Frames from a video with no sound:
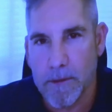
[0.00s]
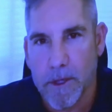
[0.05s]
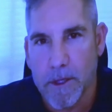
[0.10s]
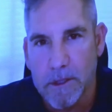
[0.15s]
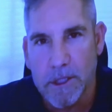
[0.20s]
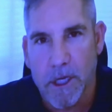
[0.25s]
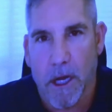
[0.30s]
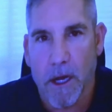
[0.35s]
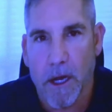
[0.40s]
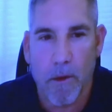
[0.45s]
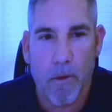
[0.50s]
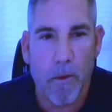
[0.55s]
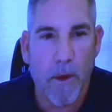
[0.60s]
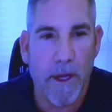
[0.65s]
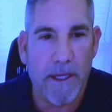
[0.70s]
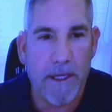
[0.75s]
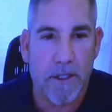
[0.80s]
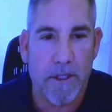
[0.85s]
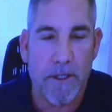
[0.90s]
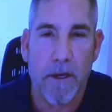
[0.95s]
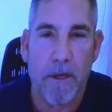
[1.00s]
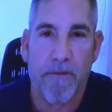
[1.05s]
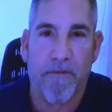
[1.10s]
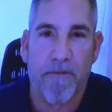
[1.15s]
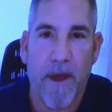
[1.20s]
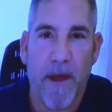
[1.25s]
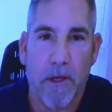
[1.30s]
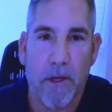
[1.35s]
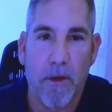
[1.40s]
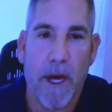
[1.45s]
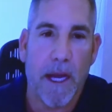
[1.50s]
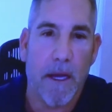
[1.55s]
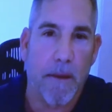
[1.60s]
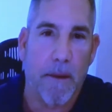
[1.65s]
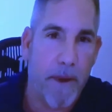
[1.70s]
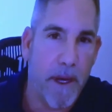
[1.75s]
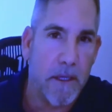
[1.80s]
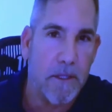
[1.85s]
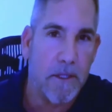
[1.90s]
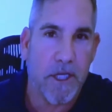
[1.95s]
there's other ways to do it. In fact, you got
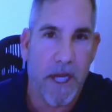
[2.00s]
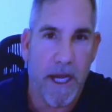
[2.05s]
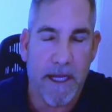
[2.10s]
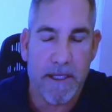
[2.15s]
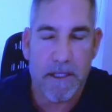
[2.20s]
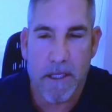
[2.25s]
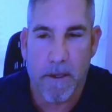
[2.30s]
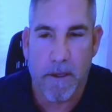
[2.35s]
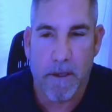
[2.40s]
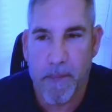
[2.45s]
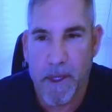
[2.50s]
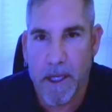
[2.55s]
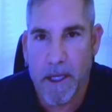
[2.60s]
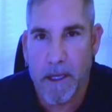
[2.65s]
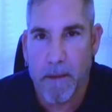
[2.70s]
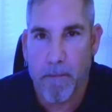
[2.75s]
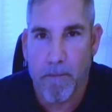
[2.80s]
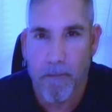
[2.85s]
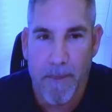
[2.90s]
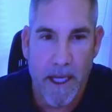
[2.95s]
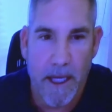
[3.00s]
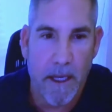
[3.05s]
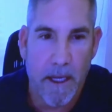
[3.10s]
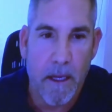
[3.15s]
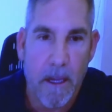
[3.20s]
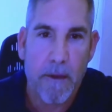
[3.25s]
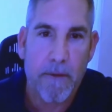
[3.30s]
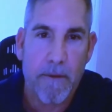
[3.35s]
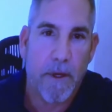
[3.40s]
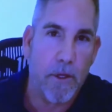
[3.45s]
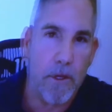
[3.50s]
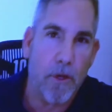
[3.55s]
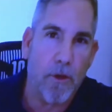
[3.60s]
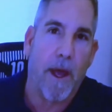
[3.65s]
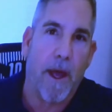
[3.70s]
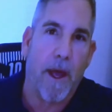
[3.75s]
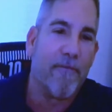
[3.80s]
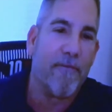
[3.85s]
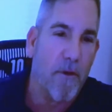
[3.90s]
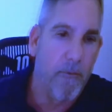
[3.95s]
a better chance of being me than you
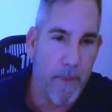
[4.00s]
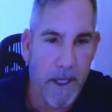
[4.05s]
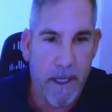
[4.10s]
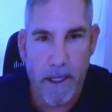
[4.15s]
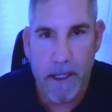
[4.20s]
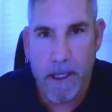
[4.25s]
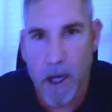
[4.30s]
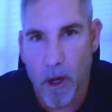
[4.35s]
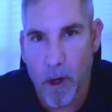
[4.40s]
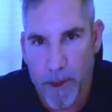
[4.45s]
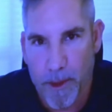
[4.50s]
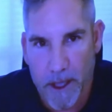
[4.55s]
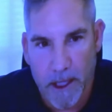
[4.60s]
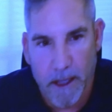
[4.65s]
have me.